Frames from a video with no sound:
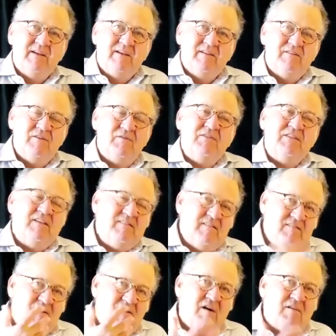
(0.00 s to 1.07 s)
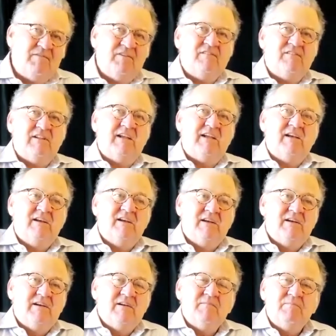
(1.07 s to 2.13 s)
So this is obviously
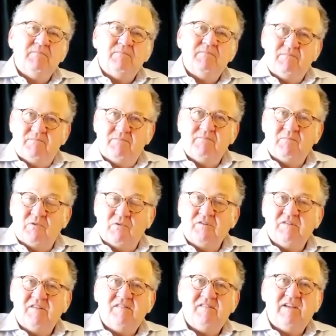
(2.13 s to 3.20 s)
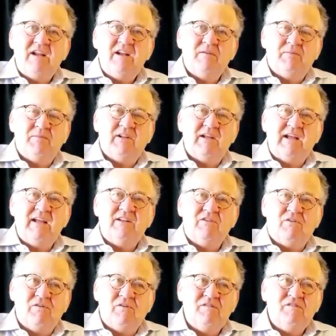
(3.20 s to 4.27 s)
more sustainable. It
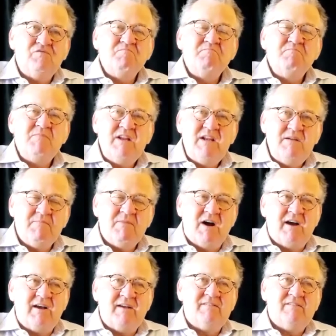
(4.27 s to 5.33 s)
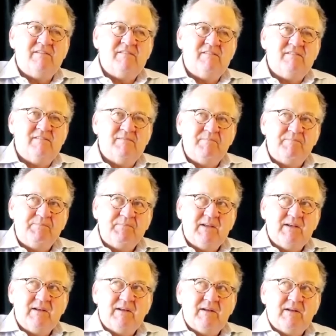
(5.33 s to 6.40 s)
also minimizes
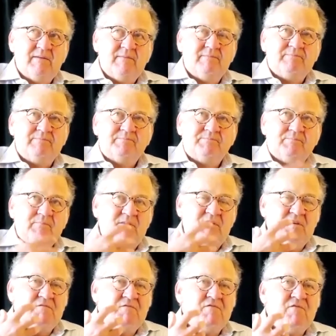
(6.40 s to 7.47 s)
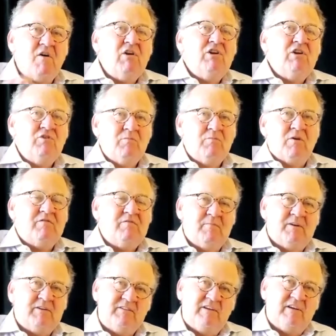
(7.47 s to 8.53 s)
the volume of
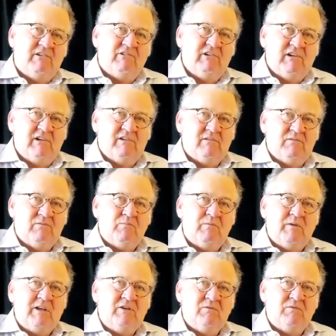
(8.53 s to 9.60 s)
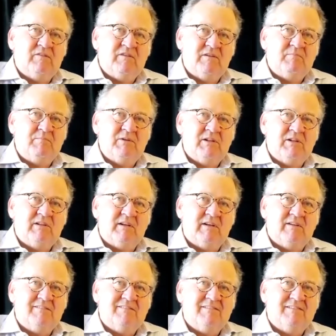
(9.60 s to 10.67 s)
material we use in
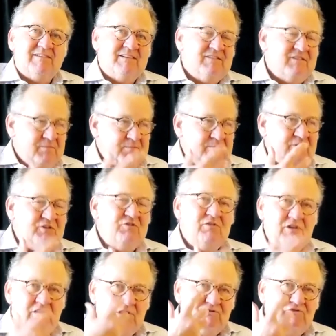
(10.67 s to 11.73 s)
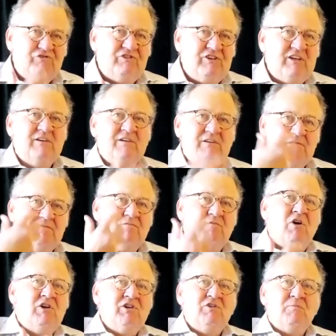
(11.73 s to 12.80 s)
buildings, the pure sheer
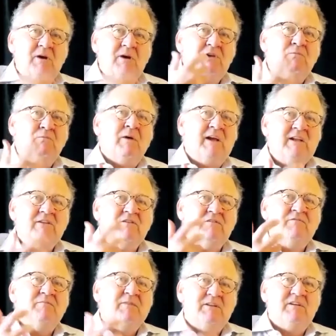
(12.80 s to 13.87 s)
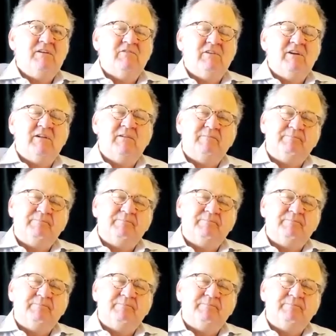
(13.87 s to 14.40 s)
volume and weight of material.